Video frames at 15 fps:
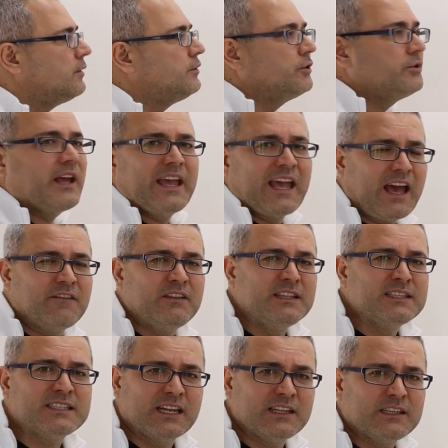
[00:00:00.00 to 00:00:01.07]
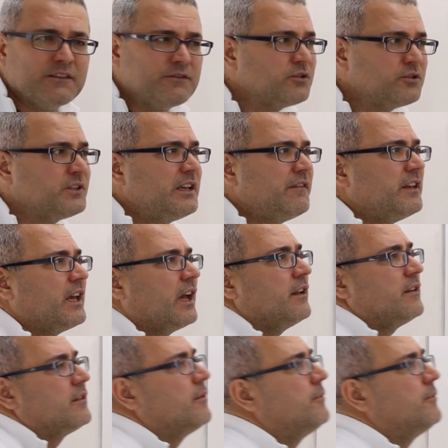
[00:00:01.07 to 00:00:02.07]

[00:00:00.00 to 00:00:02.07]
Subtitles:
do they have incentive to deviate?